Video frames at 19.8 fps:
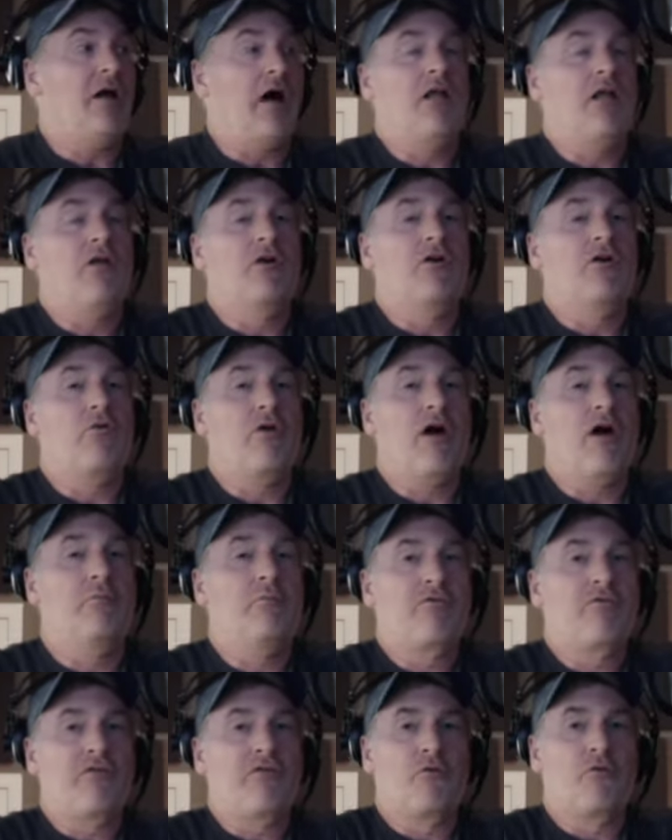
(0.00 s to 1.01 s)
look around. My
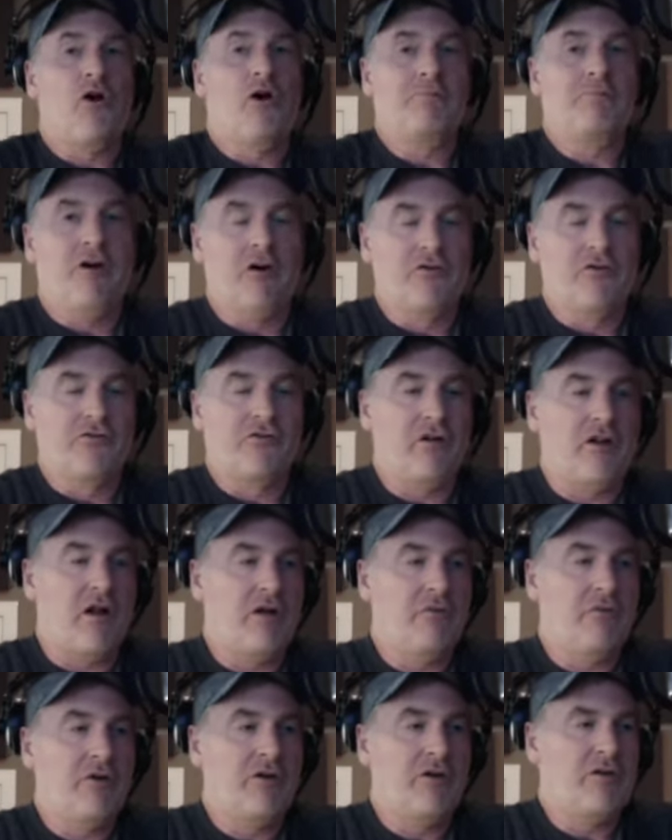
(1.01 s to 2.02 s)
friend Rob Paulson and
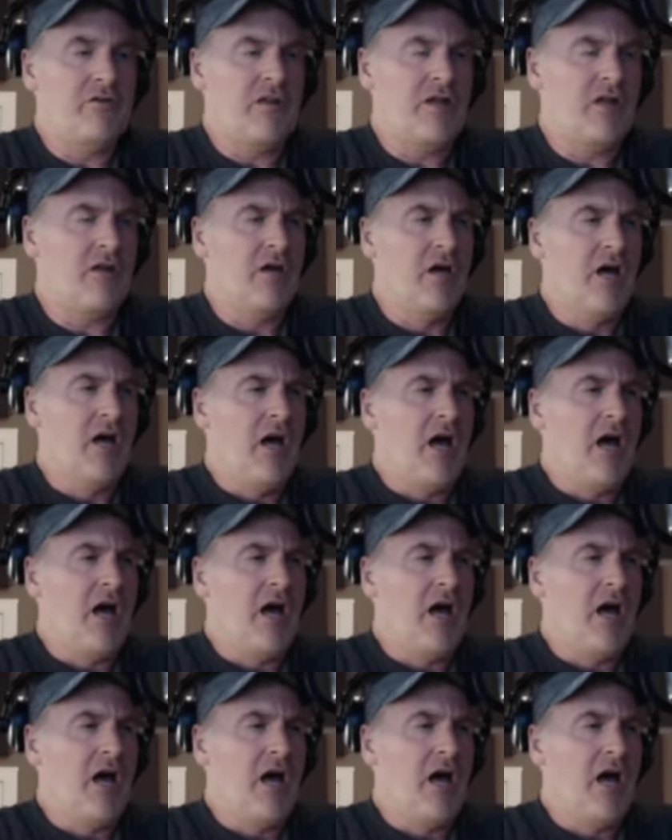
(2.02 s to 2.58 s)
I, we think,